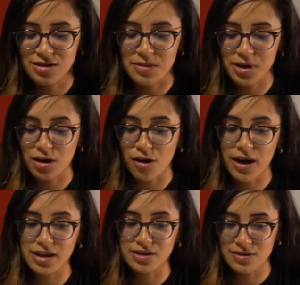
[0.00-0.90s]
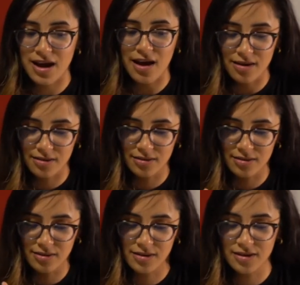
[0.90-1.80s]
So I'm gonna go ahead and do that
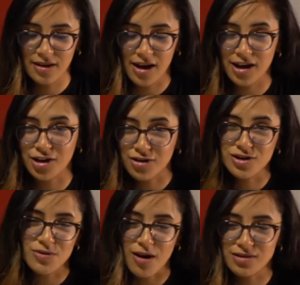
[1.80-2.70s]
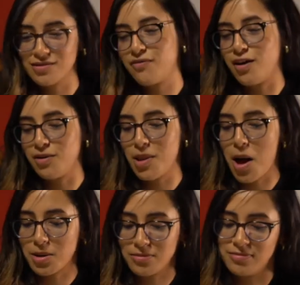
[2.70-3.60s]
and encourage you all to follow along.